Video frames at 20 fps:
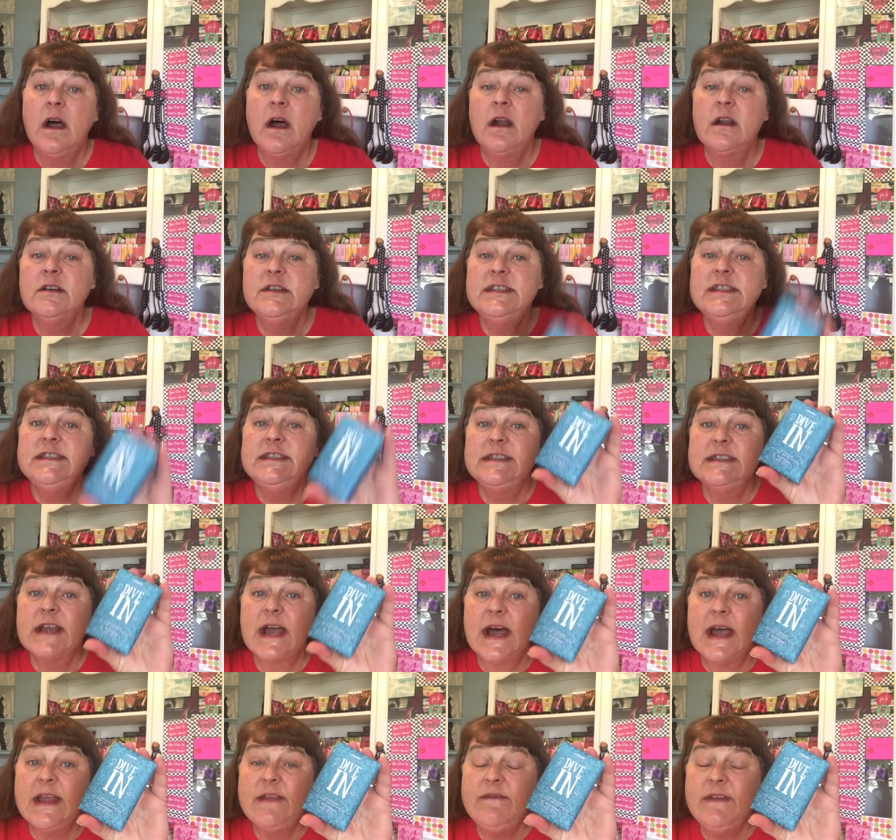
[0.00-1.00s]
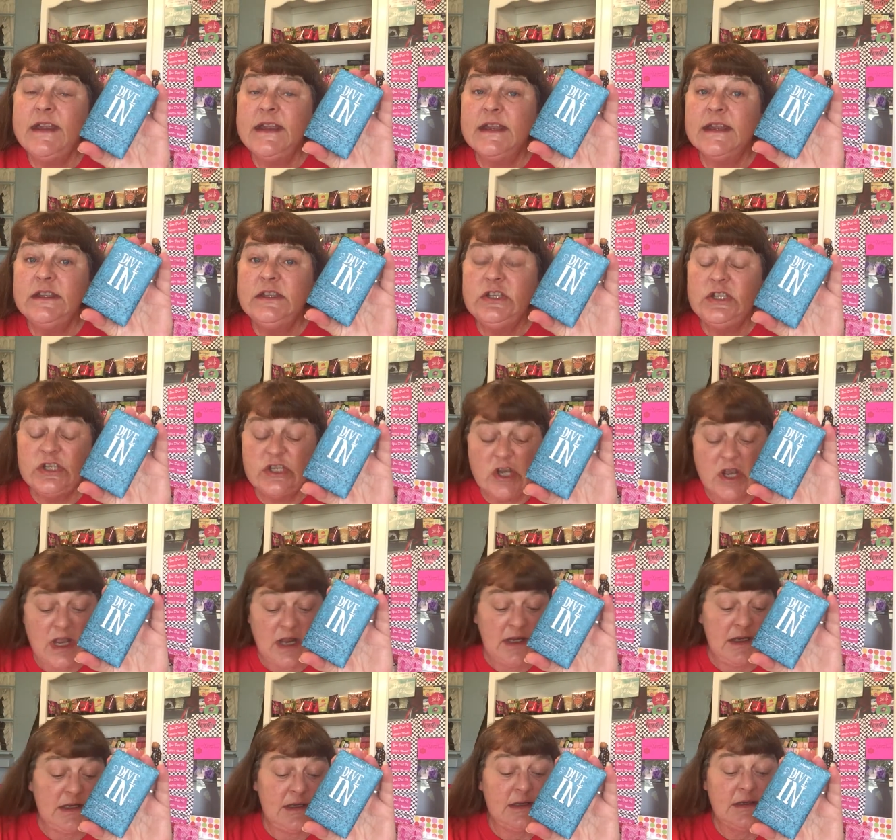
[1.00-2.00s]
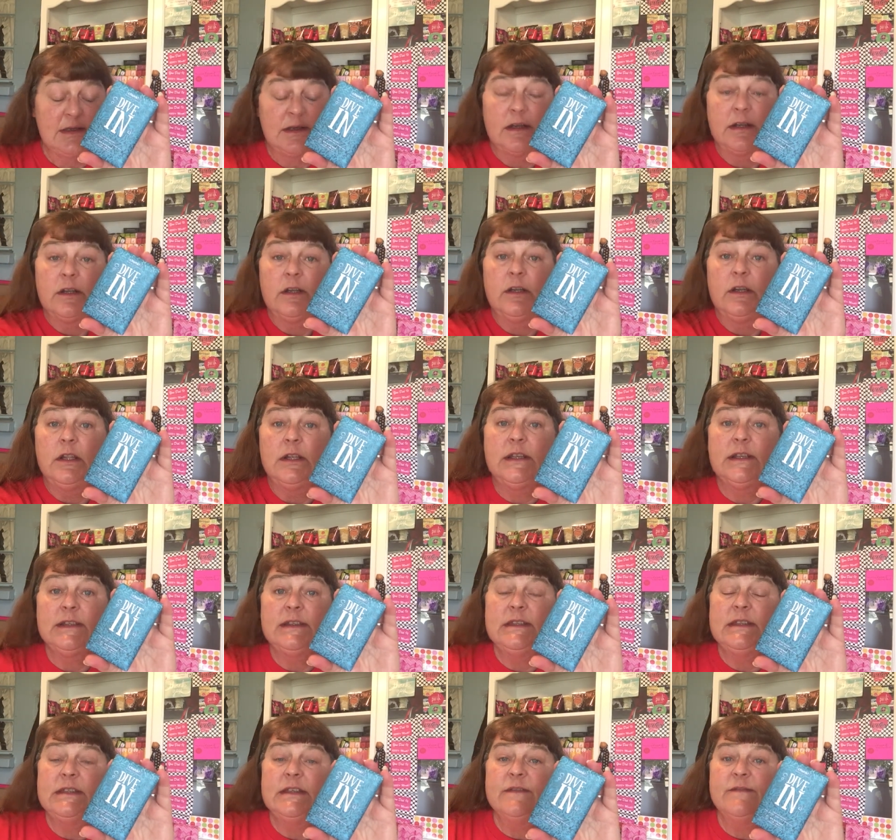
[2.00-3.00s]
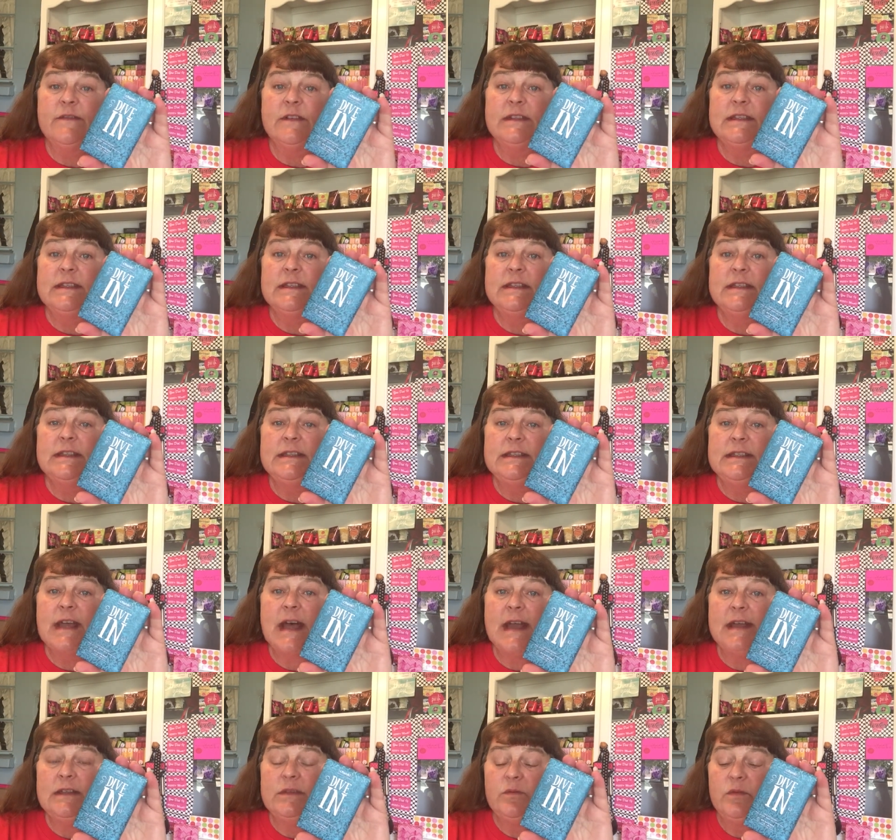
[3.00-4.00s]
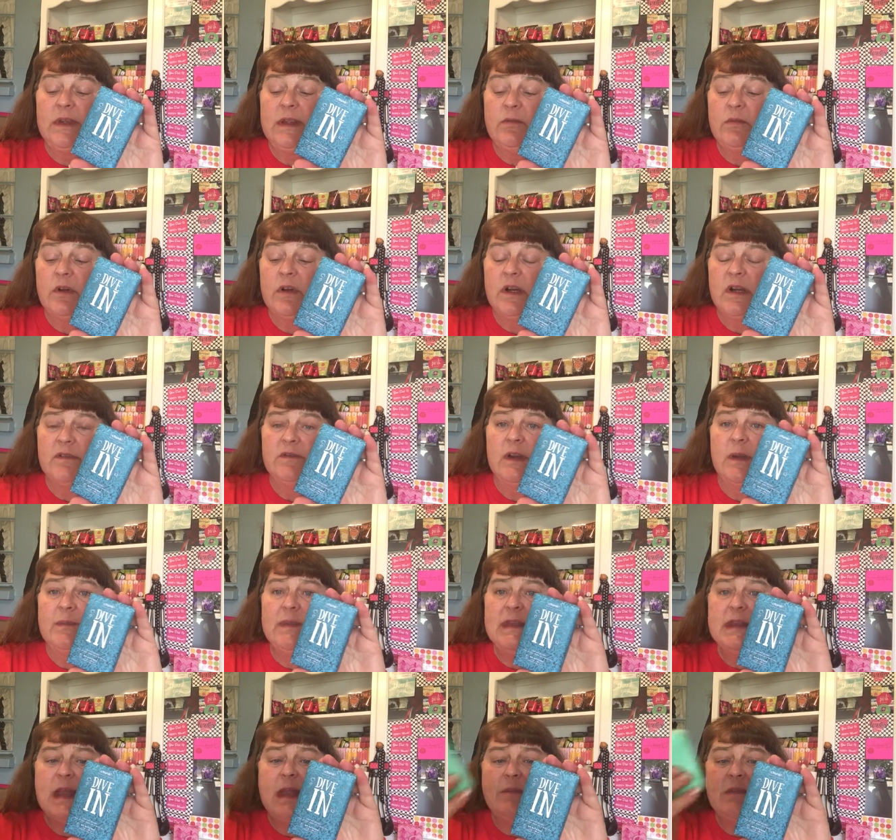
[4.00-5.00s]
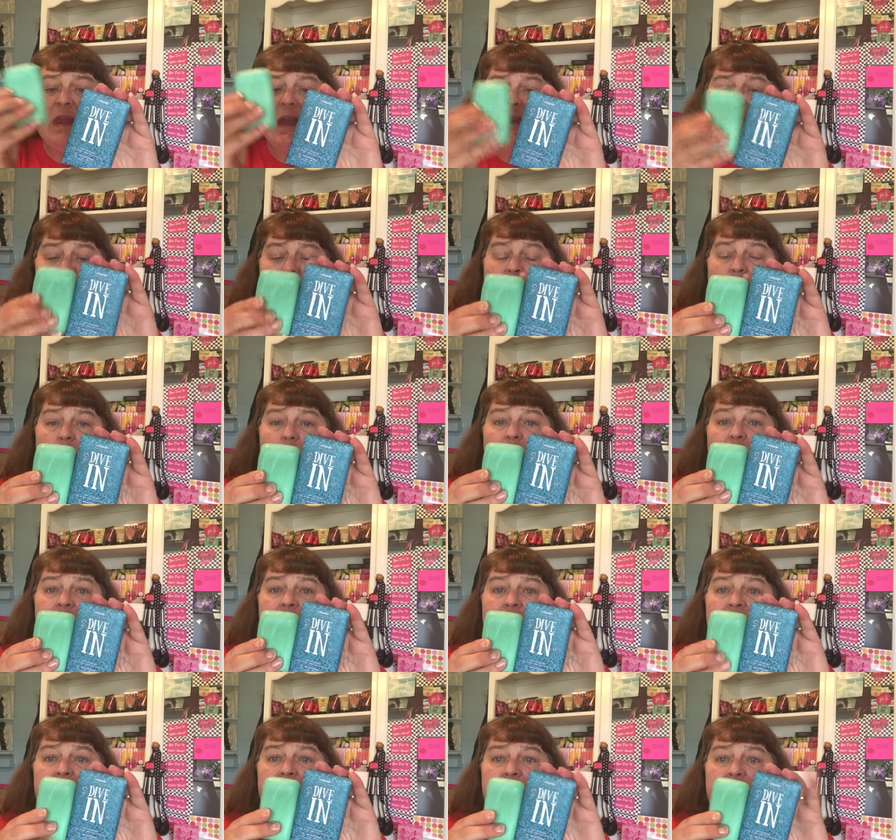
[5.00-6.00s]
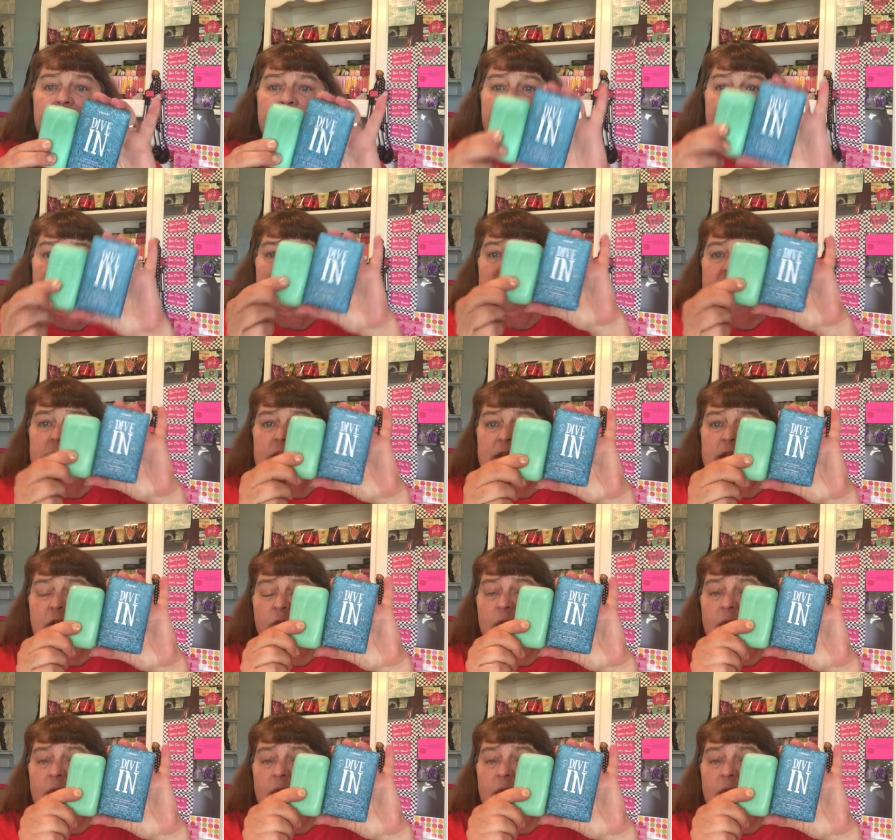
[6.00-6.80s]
our Dive In Chunk. Look at the difference in the size. We will cover up the name of that soap. This is